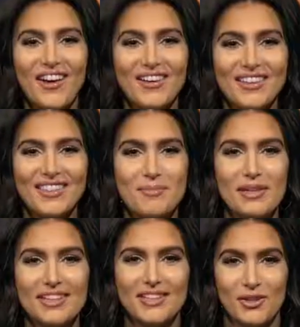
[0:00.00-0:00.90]
call it the
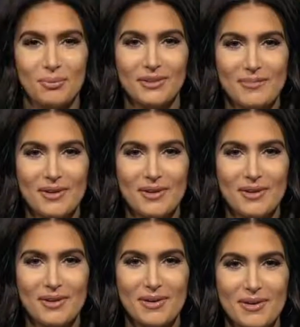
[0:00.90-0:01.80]
billion-dollar playpen,
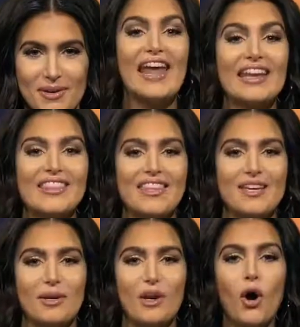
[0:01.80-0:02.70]
but it's been
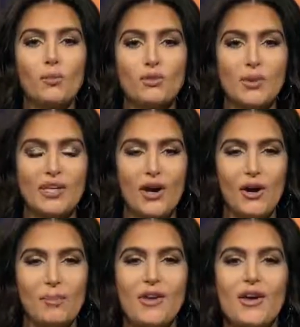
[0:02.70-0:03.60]
anything but home sweet
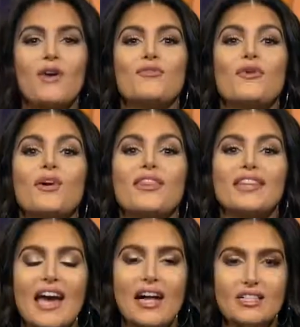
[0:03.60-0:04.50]
home for the
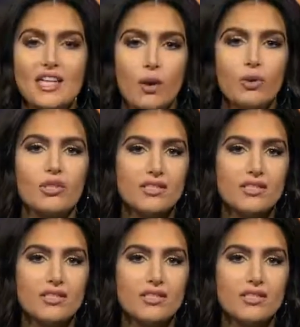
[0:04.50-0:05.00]
Dallas Cowboys.